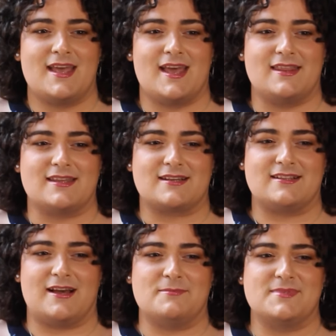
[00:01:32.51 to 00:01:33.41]
and the
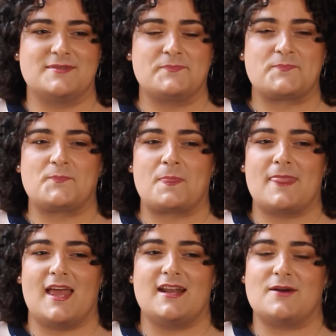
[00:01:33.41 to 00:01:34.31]
clubs.
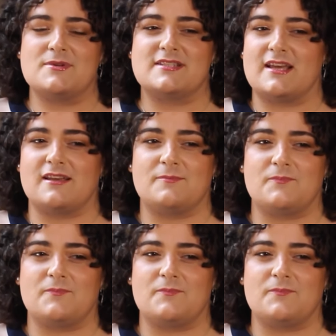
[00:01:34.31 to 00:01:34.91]
And I was like